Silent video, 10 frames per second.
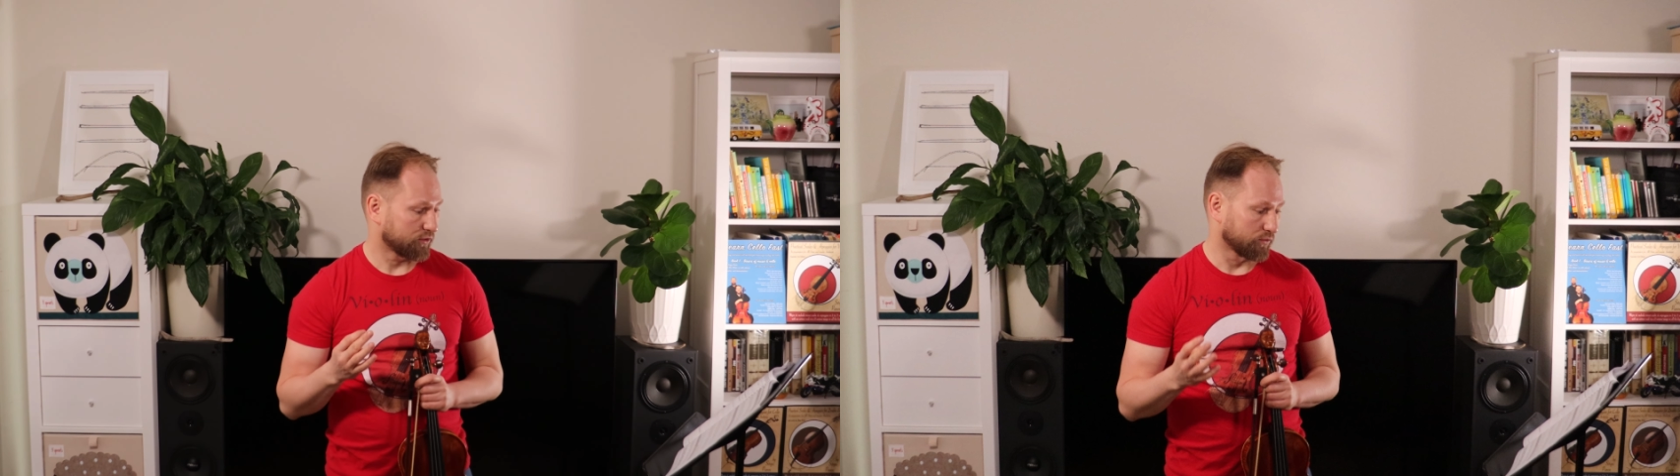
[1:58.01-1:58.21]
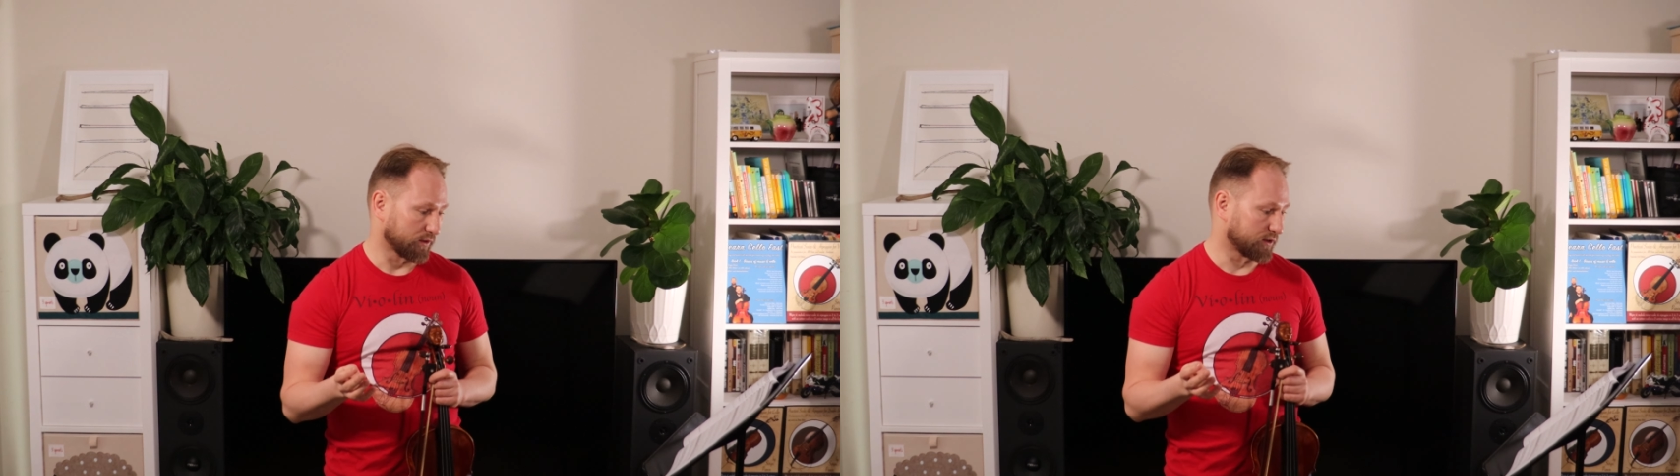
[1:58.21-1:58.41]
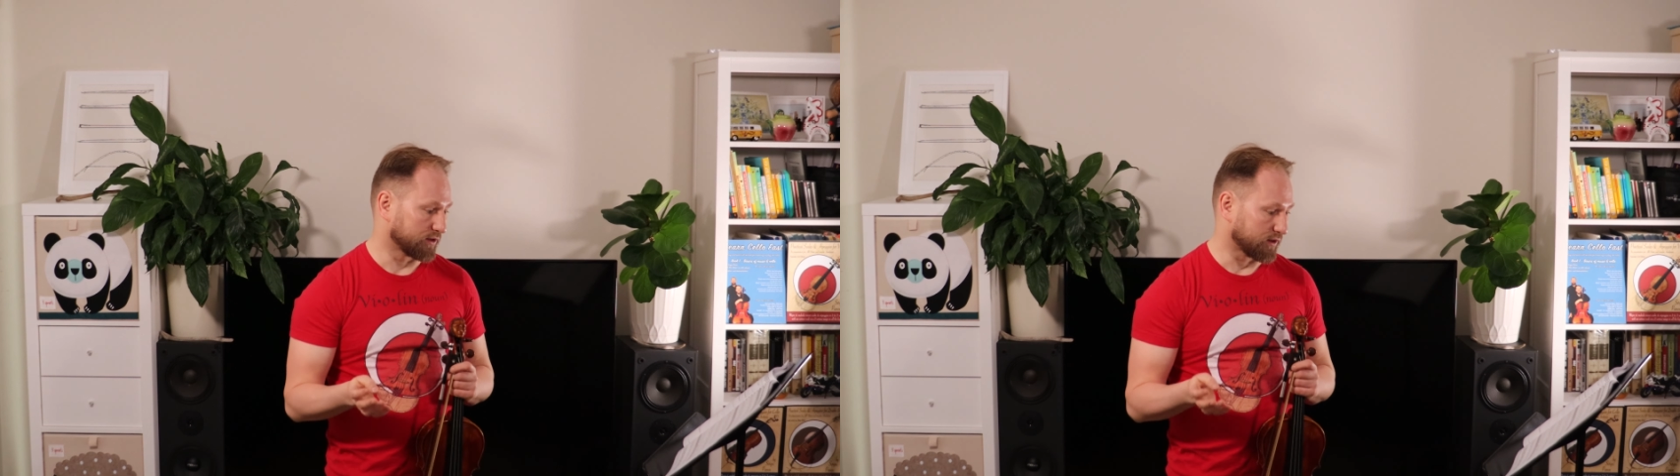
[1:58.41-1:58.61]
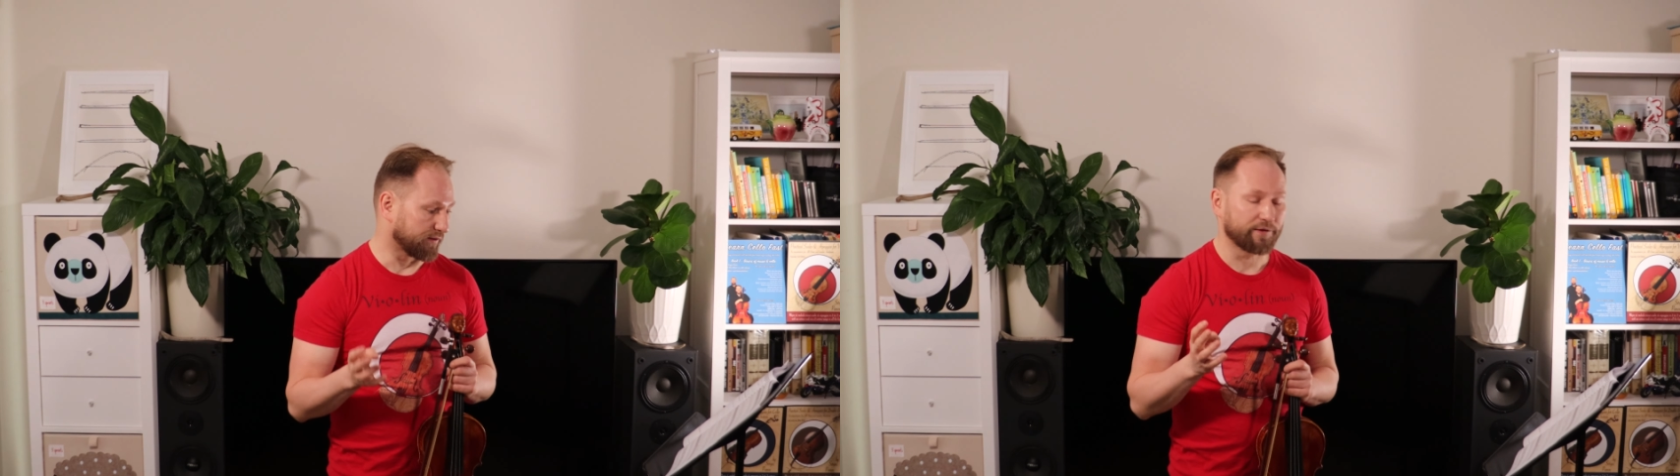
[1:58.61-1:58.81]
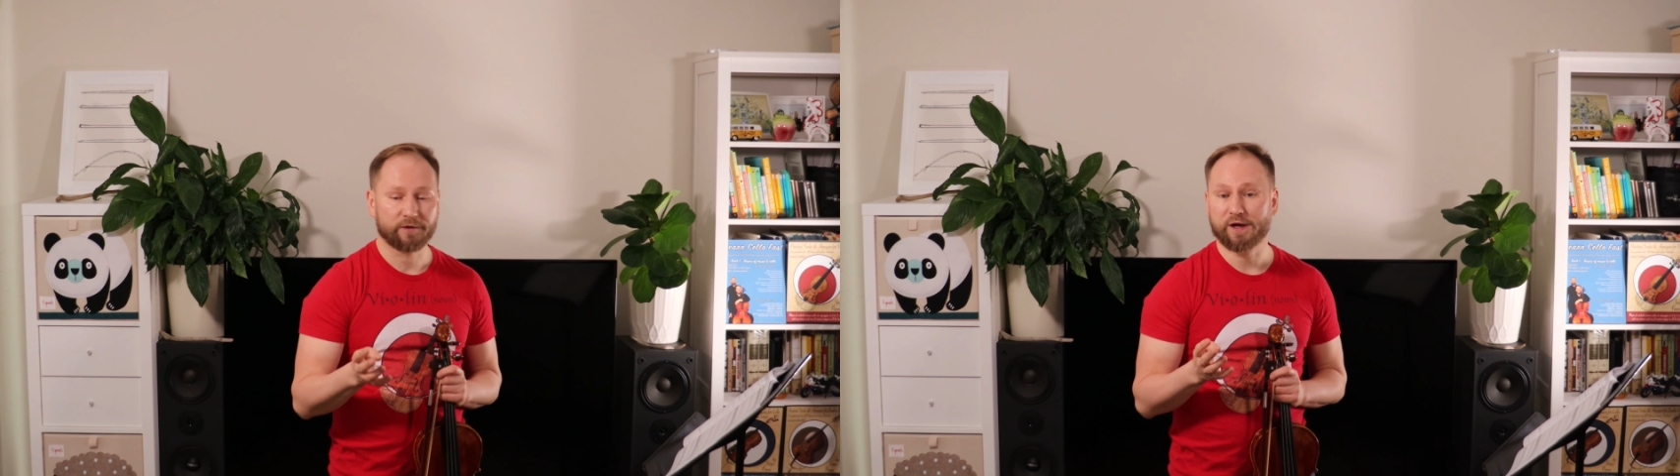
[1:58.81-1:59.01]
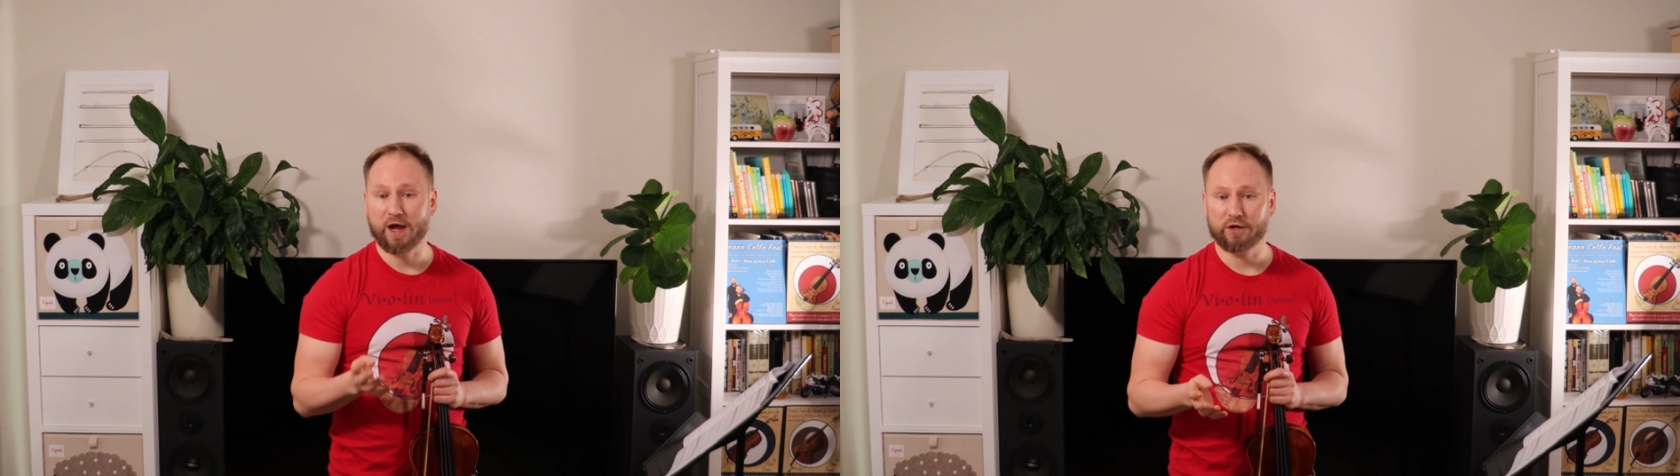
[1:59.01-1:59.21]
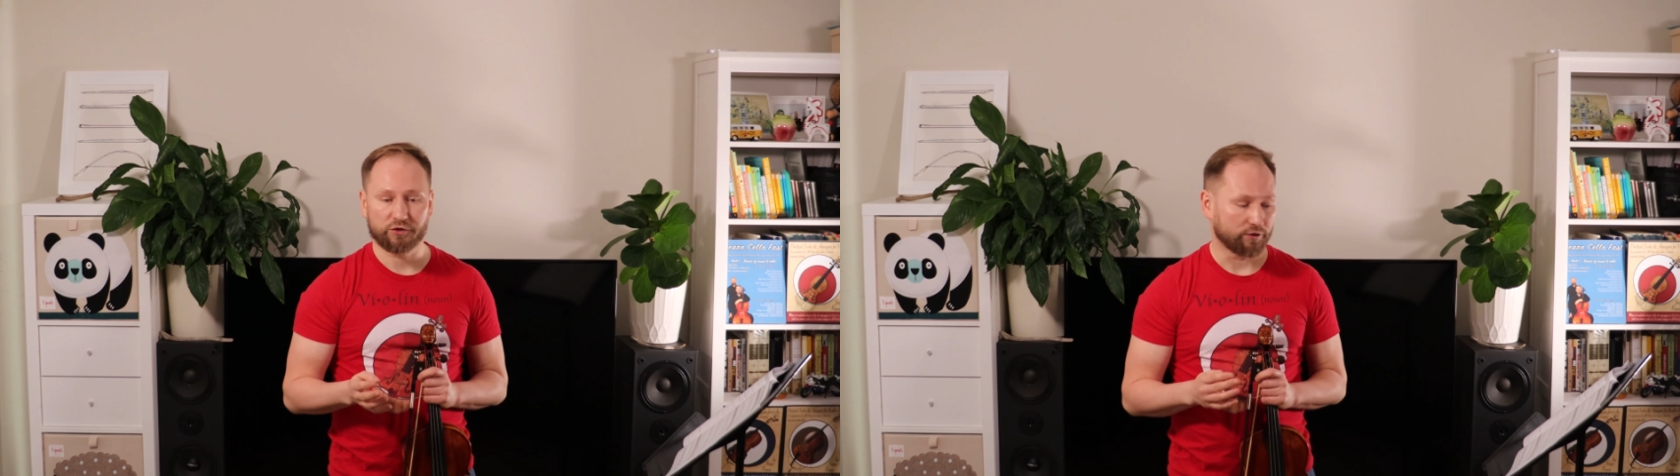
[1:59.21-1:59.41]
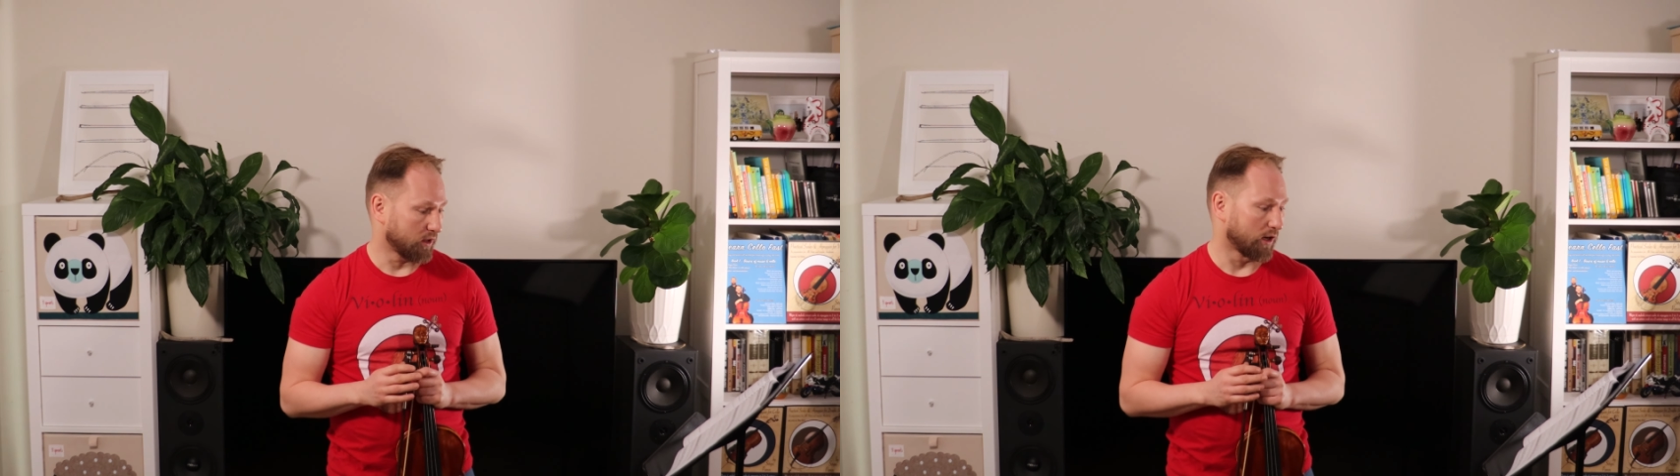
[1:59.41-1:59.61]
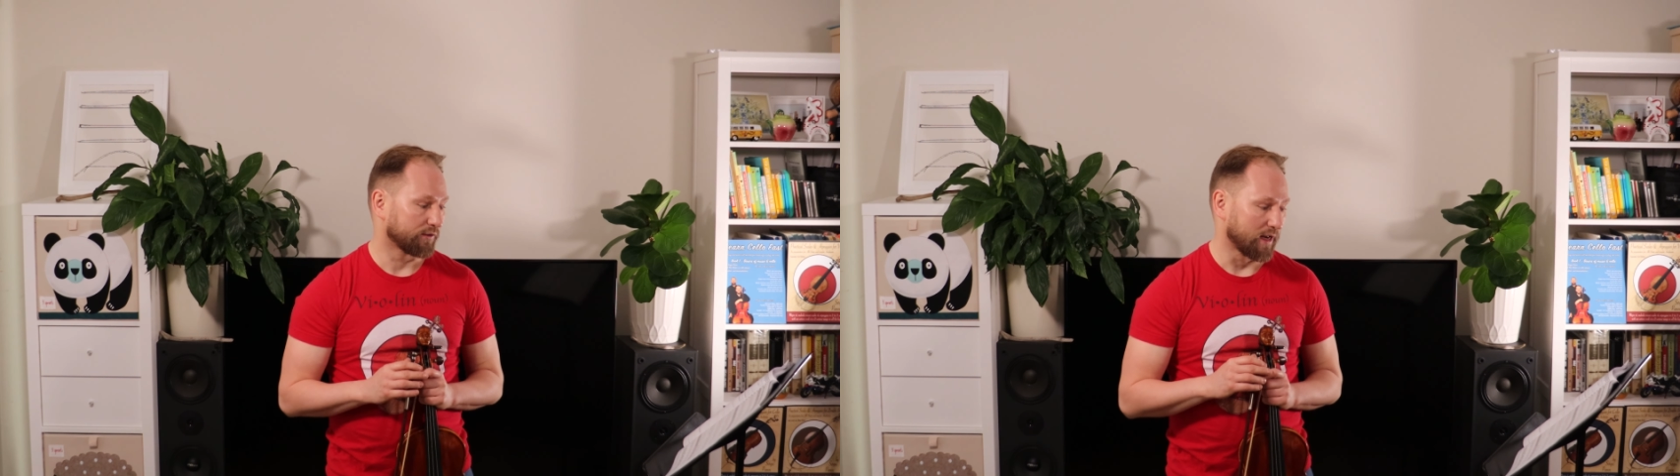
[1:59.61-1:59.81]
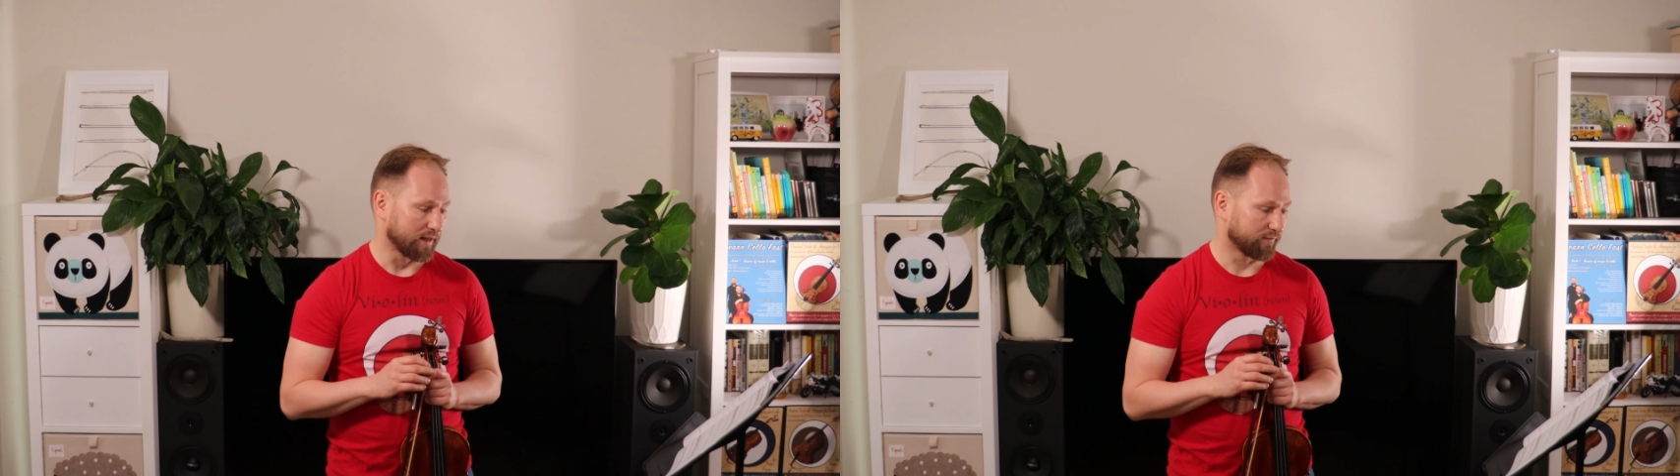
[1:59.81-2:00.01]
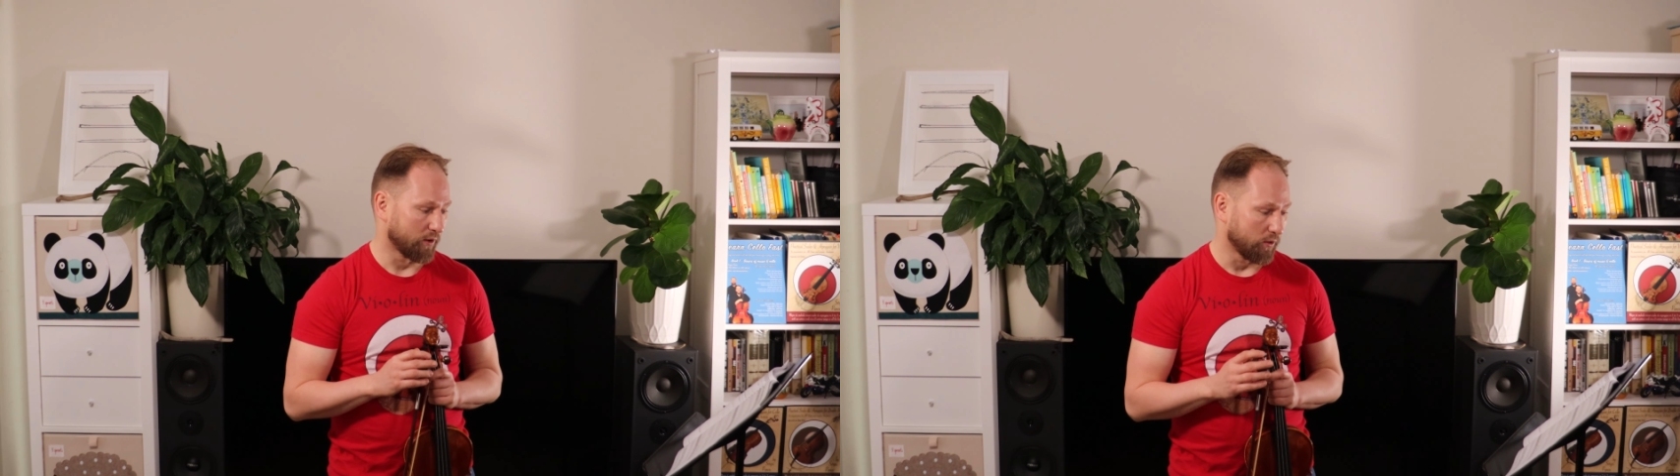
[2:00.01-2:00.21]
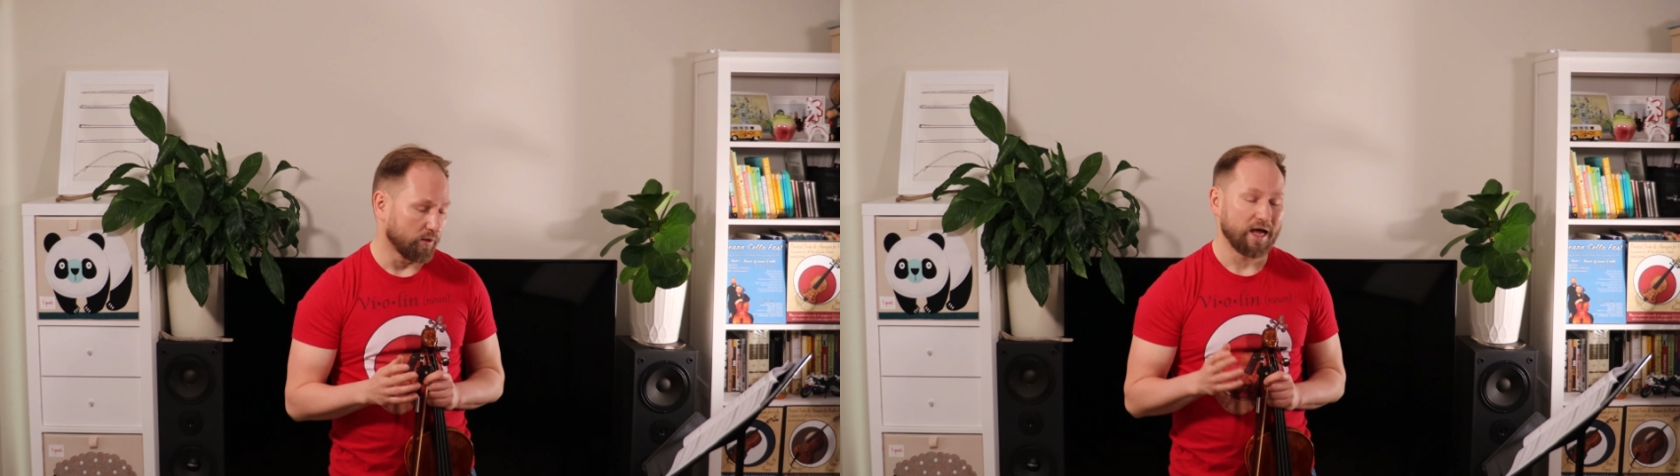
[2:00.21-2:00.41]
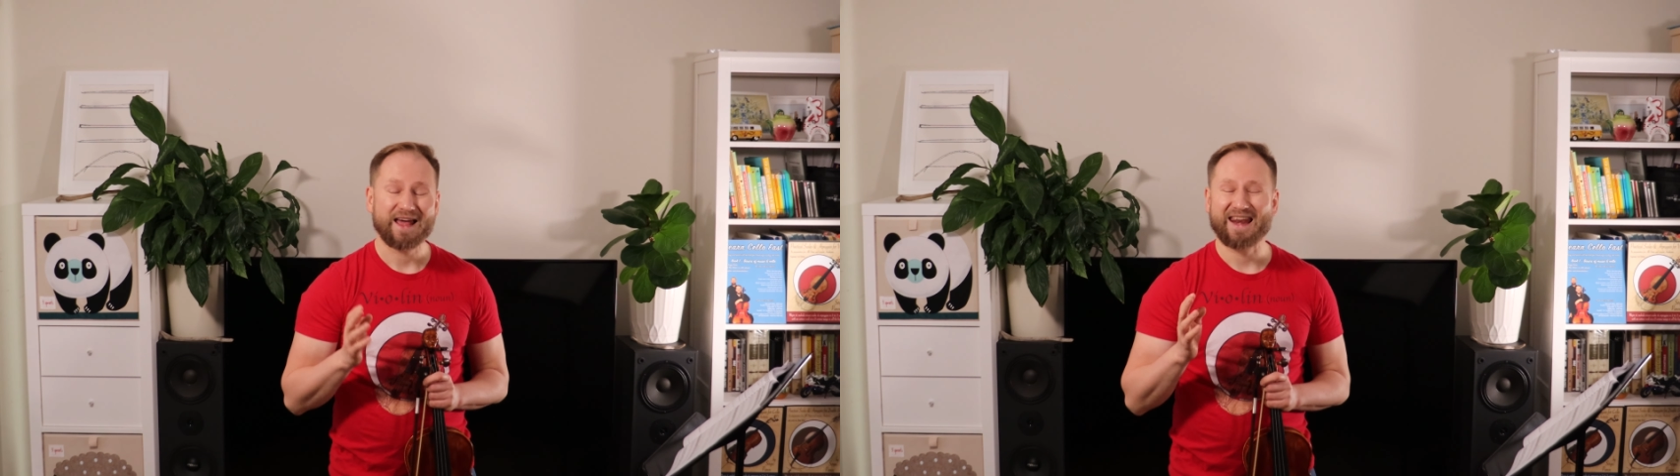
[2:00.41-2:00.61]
so this is a variation on lightly row.